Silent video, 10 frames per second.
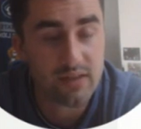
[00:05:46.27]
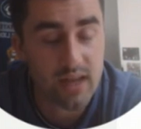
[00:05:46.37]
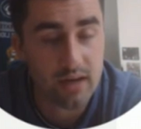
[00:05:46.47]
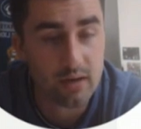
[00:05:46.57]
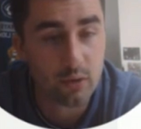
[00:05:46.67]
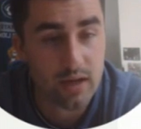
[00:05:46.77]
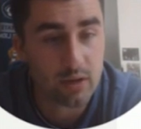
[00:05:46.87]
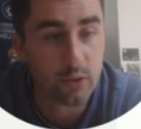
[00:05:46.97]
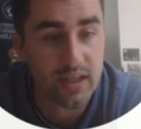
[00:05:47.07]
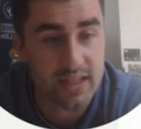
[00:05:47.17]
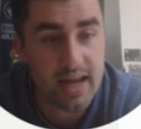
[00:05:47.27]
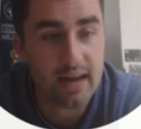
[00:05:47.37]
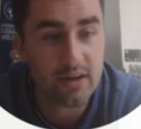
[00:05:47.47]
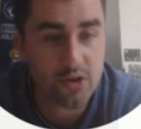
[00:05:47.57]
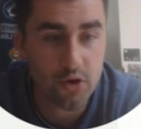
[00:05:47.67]
cycle, including
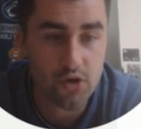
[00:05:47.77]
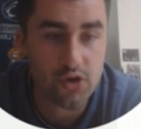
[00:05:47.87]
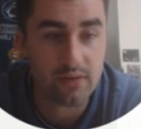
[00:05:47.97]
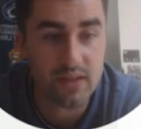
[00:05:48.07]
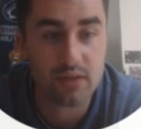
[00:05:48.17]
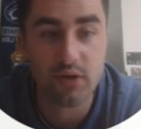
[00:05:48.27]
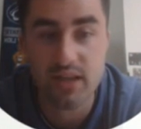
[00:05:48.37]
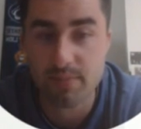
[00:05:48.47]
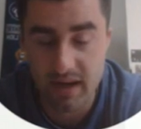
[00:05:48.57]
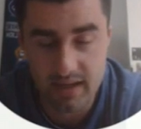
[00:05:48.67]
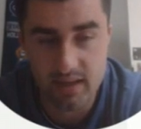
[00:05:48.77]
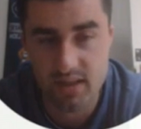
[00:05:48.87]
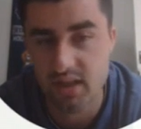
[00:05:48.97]
design, construction, facilities, maintenance.